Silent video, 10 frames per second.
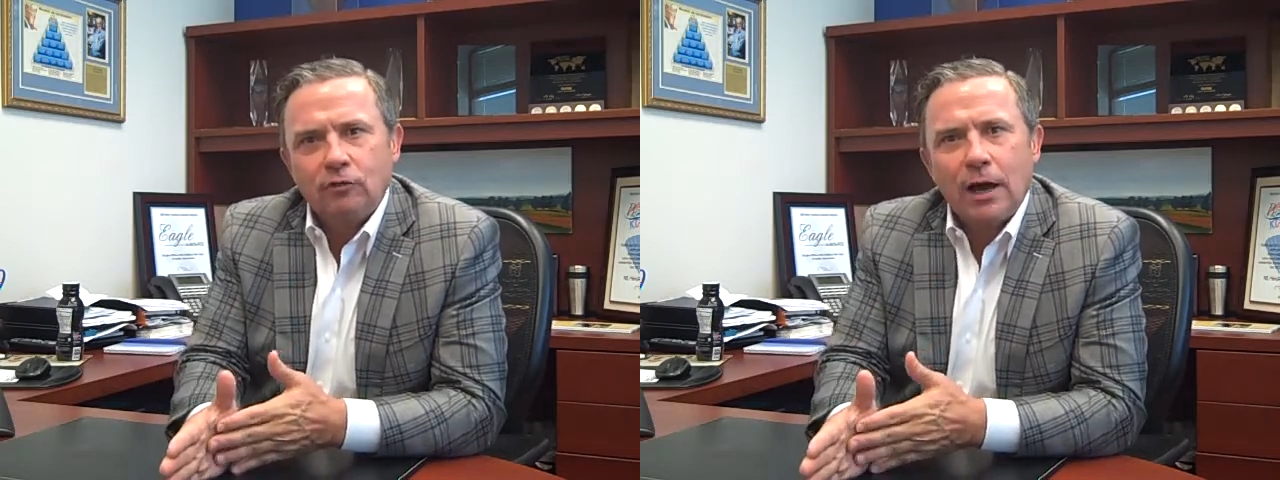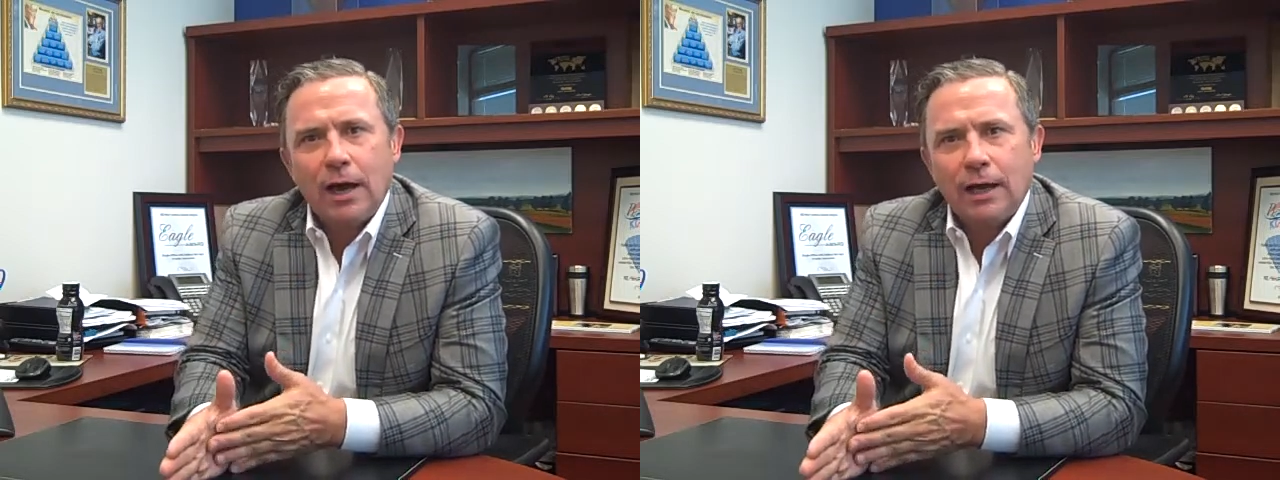
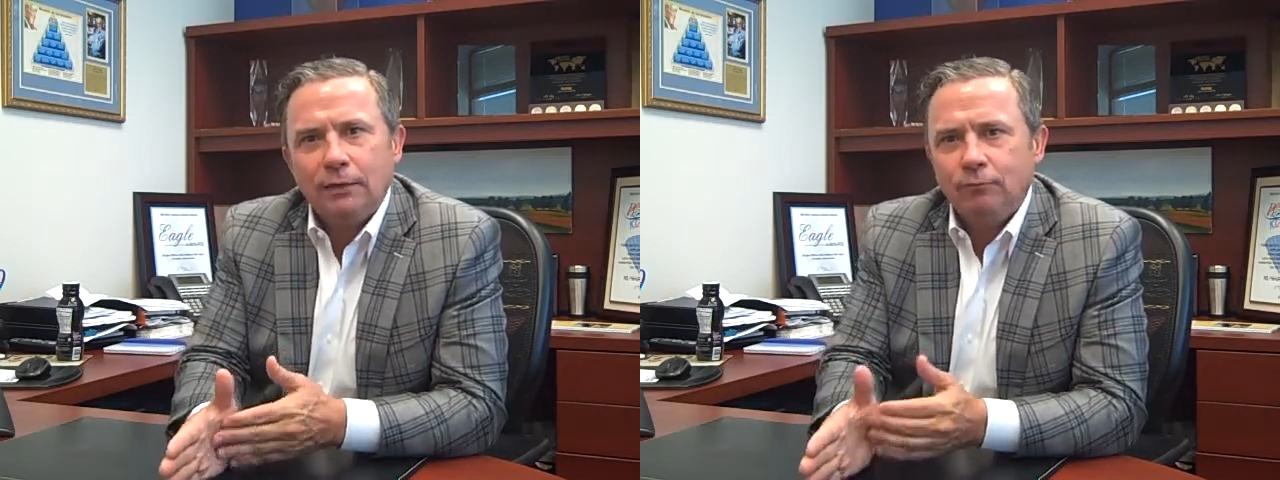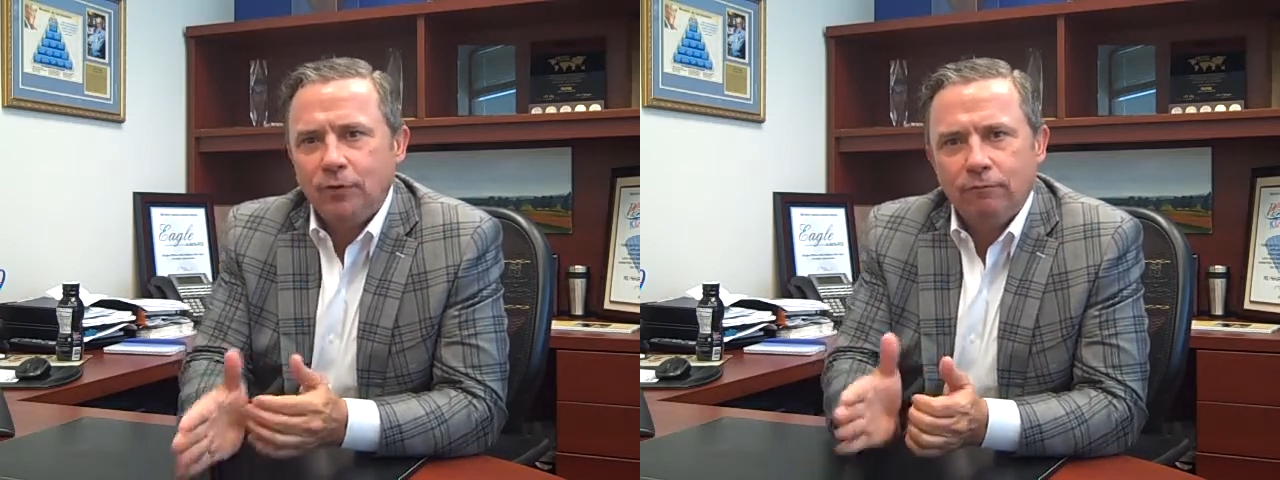
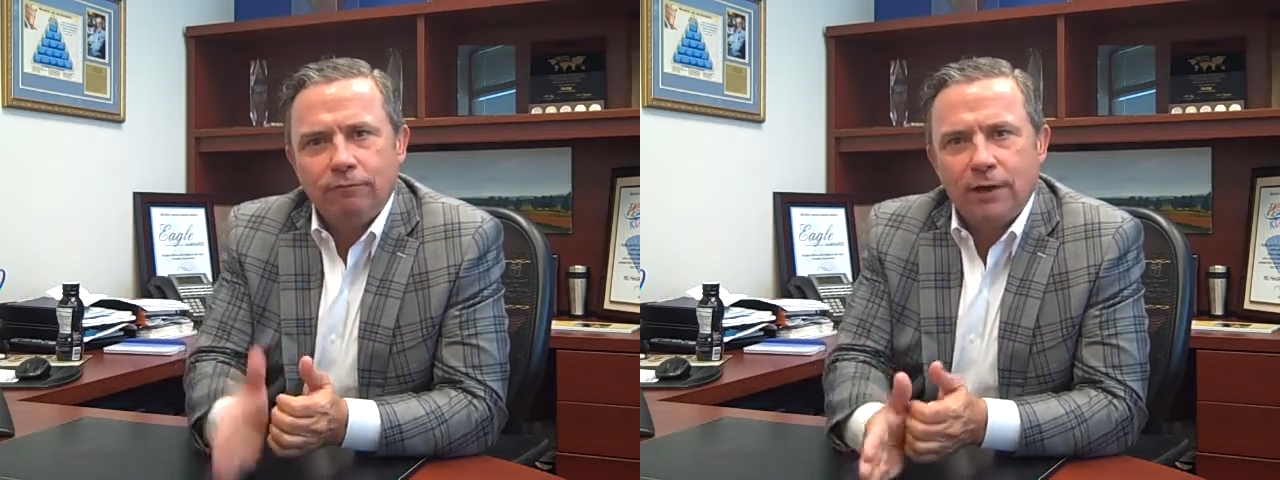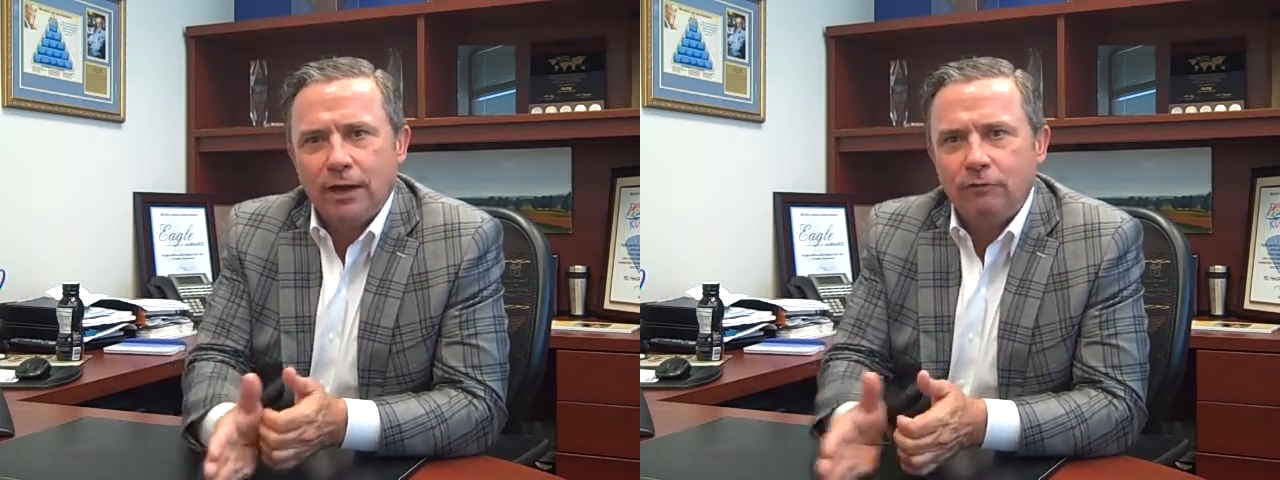hot,
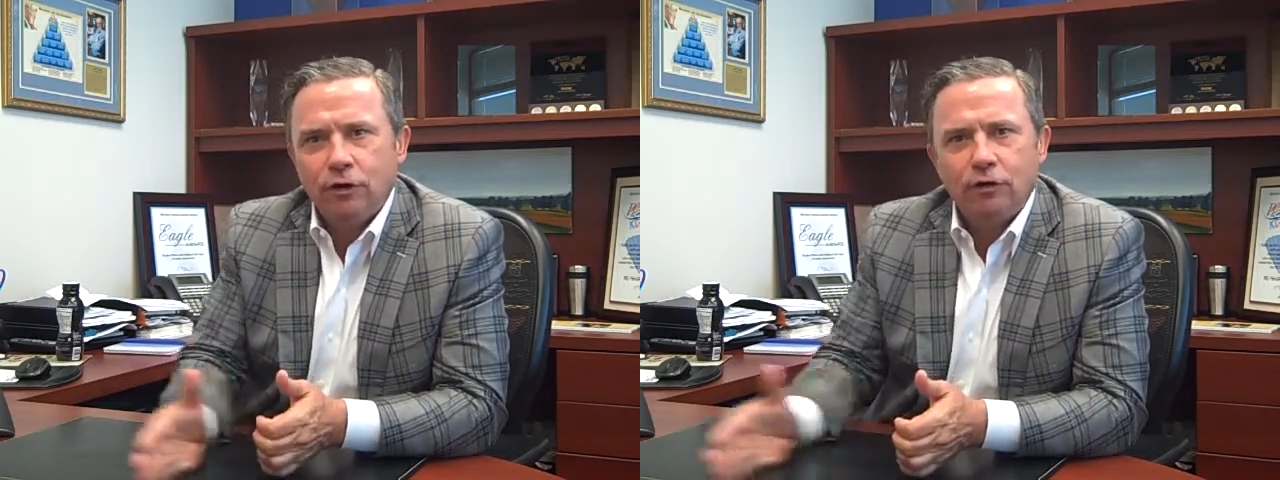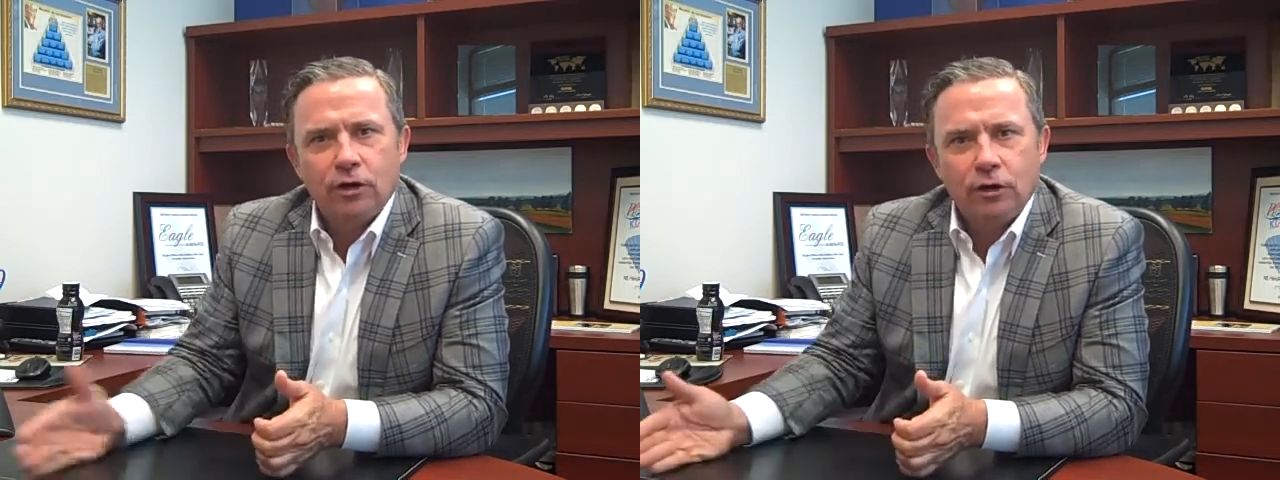
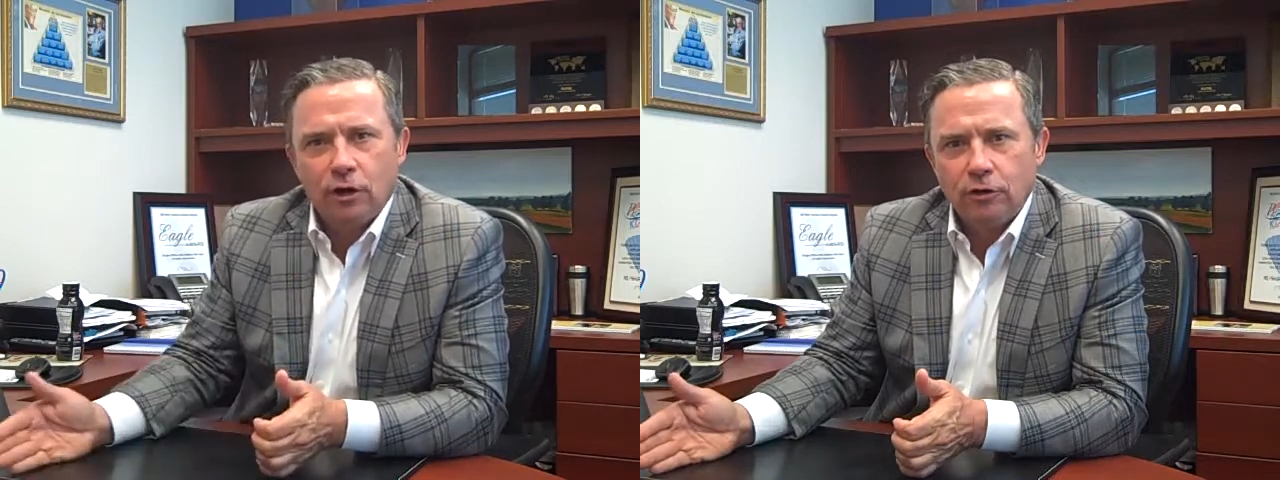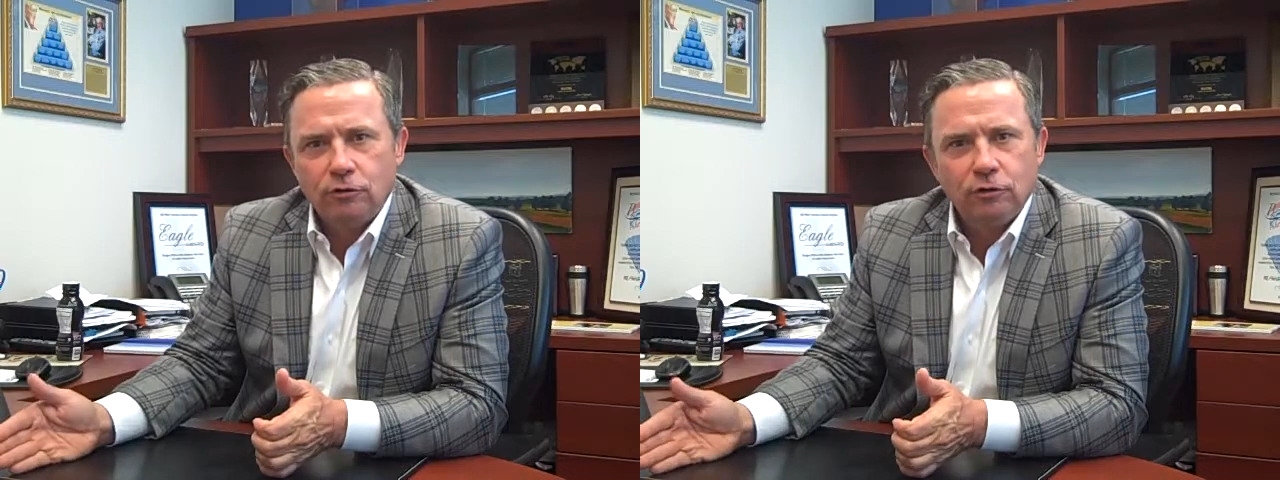500 and
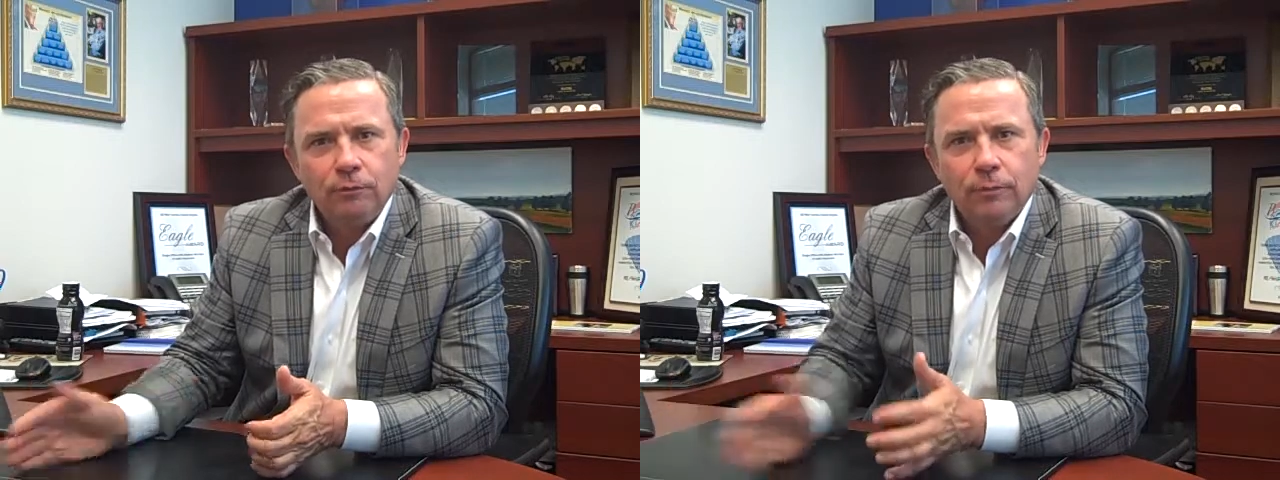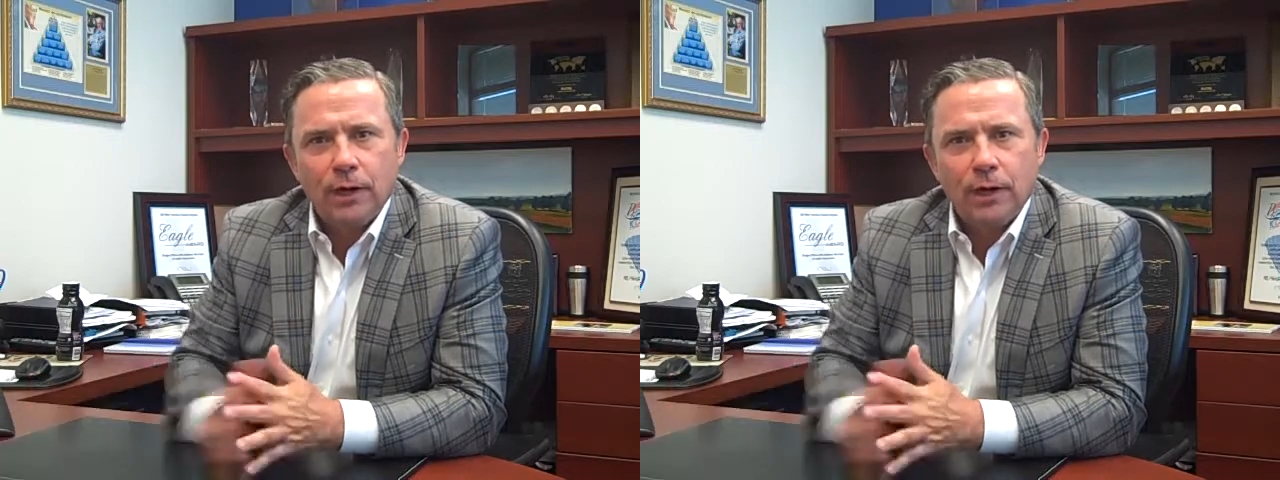under.